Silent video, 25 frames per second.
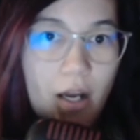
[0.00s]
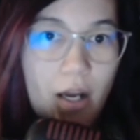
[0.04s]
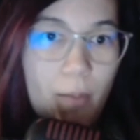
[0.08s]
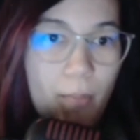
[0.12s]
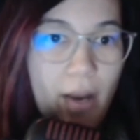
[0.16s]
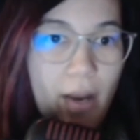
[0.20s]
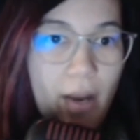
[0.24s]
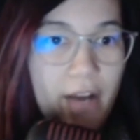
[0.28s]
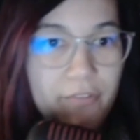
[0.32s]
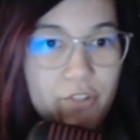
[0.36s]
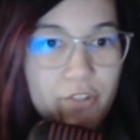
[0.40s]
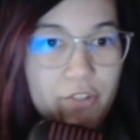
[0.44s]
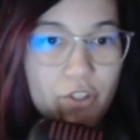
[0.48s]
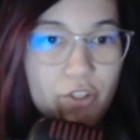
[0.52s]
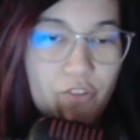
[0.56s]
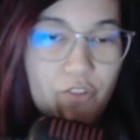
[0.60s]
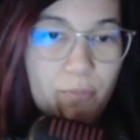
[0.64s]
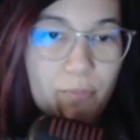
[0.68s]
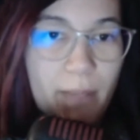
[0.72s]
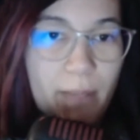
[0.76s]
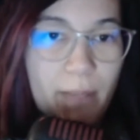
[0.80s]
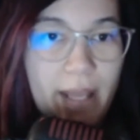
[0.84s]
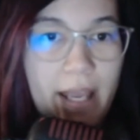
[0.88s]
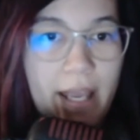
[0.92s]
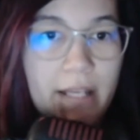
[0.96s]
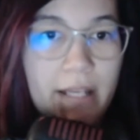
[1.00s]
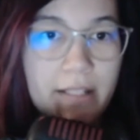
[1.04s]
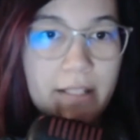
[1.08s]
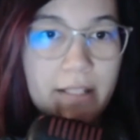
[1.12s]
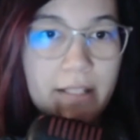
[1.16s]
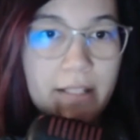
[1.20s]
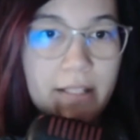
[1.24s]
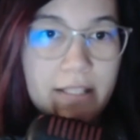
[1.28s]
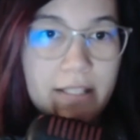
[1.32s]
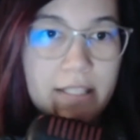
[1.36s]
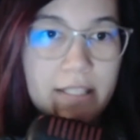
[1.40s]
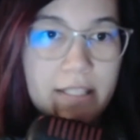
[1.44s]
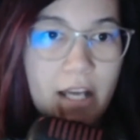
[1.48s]
after you've played and
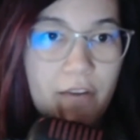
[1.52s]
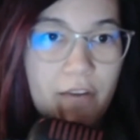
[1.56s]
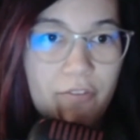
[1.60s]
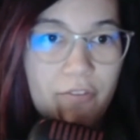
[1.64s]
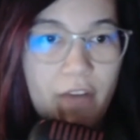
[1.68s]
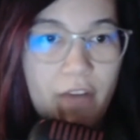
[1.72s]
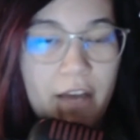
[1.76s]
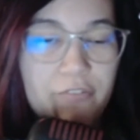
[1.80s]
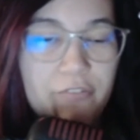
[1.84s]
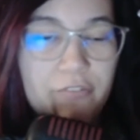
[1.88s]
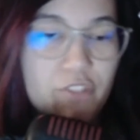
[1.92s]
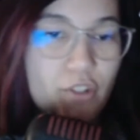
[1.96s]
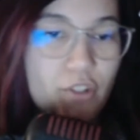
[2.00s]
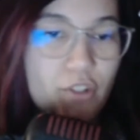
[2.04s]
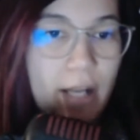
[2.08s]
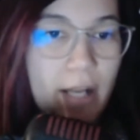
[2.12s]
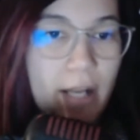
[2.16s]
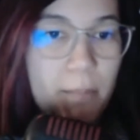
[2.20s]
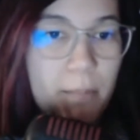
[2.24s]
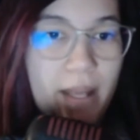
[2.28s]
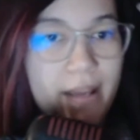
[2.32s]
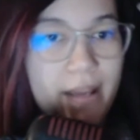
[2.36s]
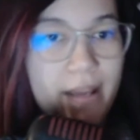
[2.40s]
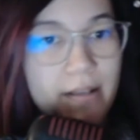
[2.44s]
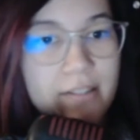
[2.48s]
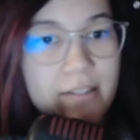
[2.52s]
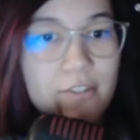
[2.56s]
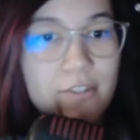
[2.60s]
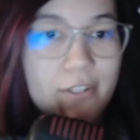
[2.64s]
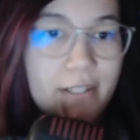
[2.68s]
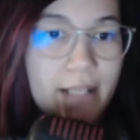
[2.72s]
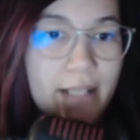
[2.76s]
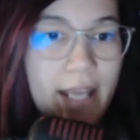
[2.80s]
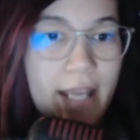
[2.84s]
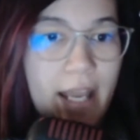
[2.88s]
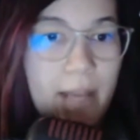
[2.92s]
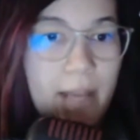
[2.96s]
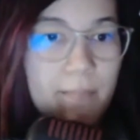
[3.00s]
stuff, after like playing certain
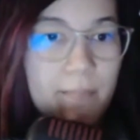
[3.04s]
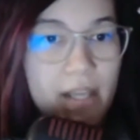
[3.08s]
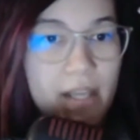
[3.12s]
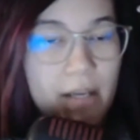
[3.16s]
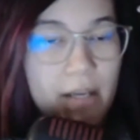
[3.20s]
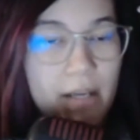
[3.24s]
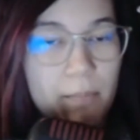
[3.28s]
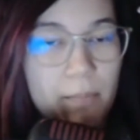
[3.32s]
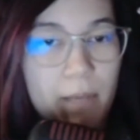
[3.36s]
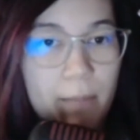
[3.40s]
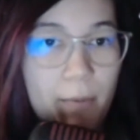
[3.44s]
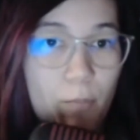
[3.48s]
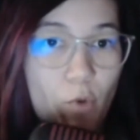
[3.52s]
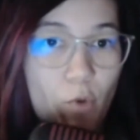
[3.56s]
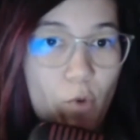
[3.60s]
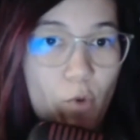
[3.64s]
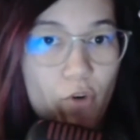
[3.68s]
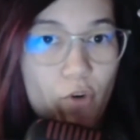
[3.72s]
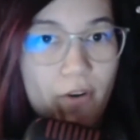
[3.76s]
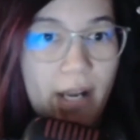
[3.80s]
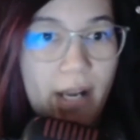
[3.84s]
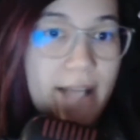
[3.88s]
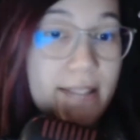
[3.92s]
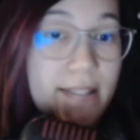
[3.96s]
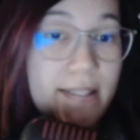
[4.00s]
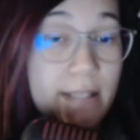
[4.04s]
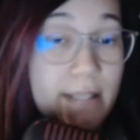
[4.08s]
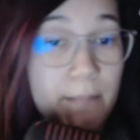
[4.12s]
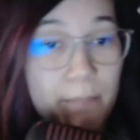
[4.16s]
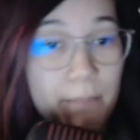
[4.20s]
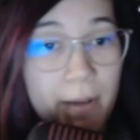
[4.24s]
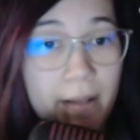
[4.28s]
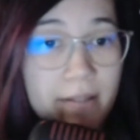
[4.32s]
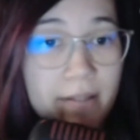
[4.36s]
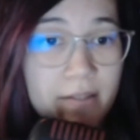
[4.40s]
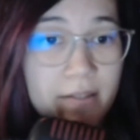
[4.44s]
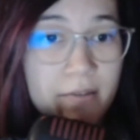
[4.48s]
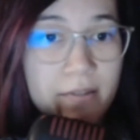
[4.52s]
games, like maybe more relaxing
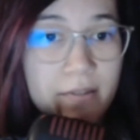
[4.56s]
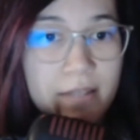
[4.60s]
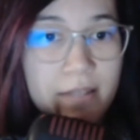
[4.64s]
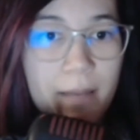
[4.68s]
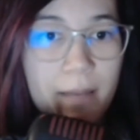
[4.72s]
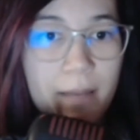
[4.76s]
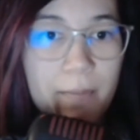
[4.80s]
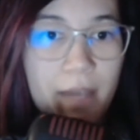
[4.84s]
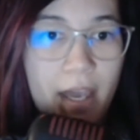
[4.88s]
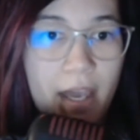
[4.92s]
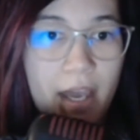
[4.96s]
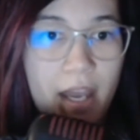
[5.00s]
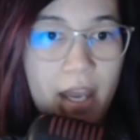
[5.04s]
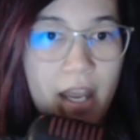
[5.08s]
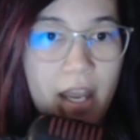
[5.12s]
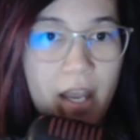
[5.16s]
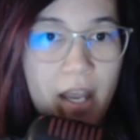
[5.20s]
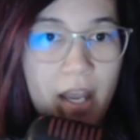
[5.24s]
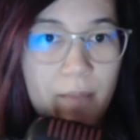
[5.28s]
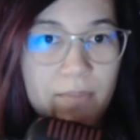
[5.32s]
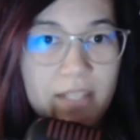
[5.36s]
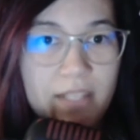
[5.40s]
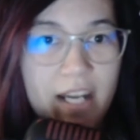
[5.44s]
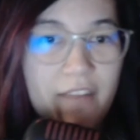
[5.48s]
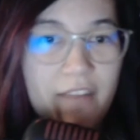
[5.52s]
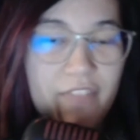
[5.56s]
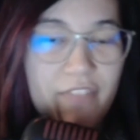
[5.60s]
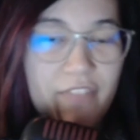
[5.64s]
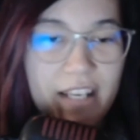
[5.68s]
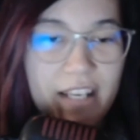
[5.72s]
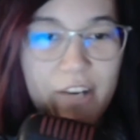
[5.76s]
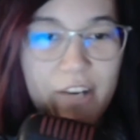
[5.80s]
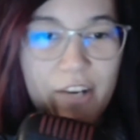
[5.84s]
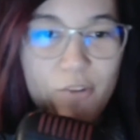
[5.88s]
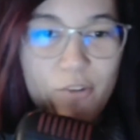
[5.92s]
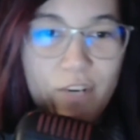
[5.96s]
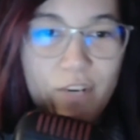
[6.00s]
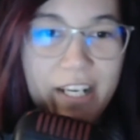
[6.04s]
puzzle type games that have that like
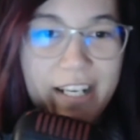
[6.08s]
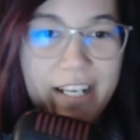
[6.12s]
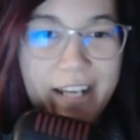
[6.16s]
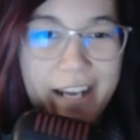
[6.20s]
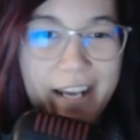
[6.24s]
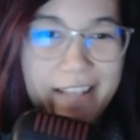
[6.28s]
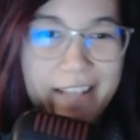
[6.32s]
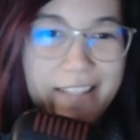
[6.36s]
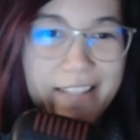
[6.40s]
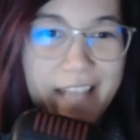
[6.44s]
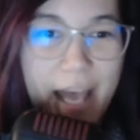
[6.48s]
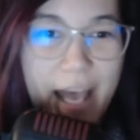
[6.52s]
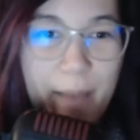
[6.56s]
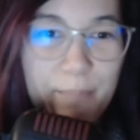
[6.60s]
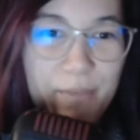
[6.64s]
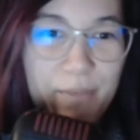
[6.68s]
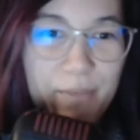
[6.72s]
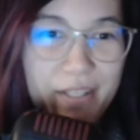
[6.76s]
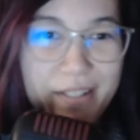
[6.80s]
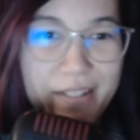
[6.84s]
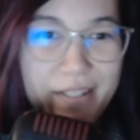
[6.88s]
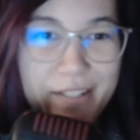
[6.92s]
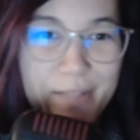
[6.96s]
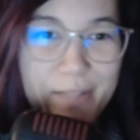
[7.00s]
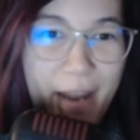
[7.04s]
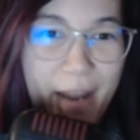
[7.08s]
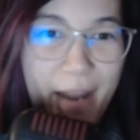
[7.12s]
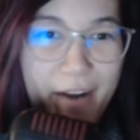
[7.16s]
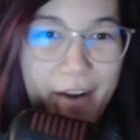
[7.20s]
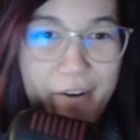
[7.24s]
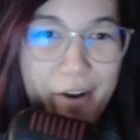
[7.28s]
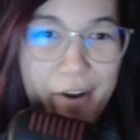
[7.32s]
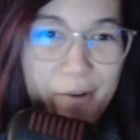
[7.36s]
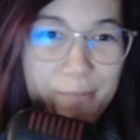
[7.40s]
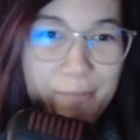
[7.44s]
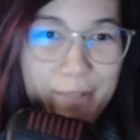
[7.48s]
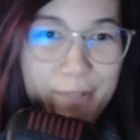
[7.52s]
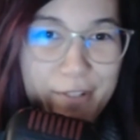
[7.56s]
really nice ambient
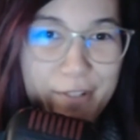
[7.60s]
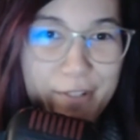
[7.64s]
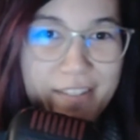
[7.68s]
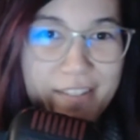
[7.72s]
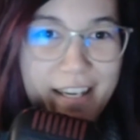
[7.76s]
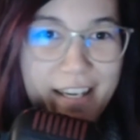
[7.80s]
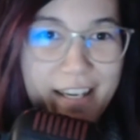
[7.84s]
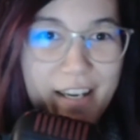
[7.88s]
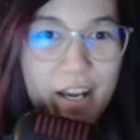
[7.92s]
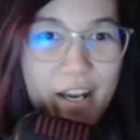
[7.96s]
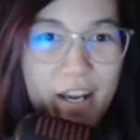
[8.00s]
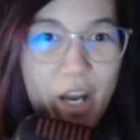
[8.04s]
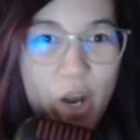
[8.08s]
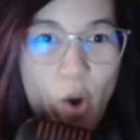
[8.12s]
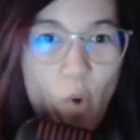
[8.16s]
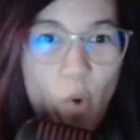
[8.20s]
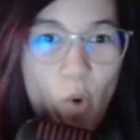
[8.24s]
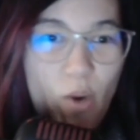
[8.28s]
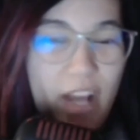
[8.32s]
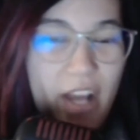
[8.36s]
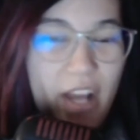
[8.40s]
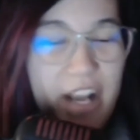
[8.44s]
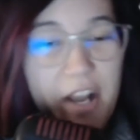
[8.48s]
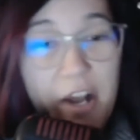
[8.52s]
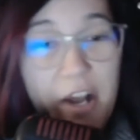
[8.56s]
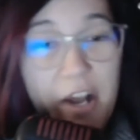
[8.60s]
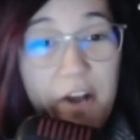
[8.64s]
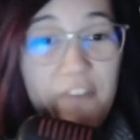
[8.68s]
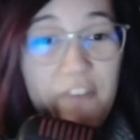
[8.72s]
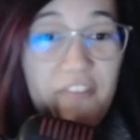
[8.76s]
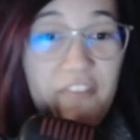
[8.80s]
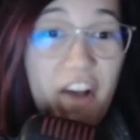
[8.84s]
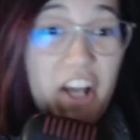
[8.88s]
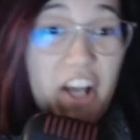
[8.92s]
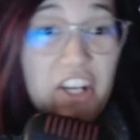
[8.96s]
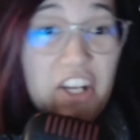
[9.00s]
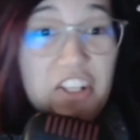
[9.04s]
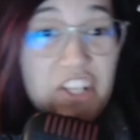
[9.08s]
background music, or like
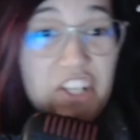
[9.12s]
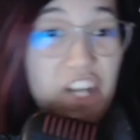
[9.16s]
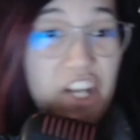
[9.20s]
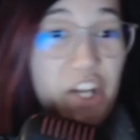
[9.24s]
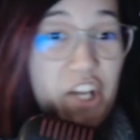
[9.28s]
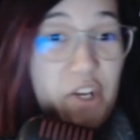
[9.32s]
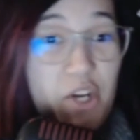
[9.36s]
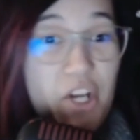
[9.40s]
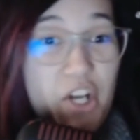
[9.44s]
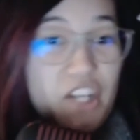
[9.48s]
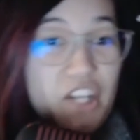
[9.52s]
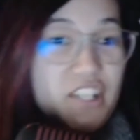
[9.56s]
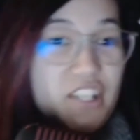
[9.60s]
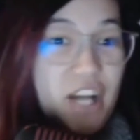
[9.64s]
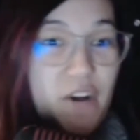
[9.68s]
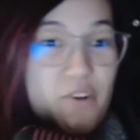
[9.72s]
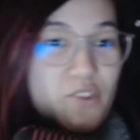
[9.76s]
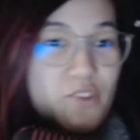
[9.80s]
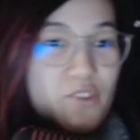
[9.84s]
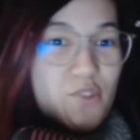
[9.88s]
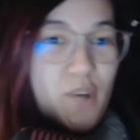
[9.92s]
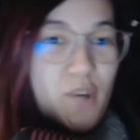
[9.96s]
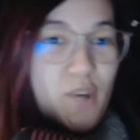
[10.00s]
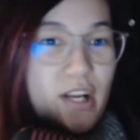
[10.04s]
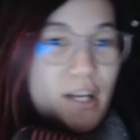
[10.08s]
violent like Counter-Strike, like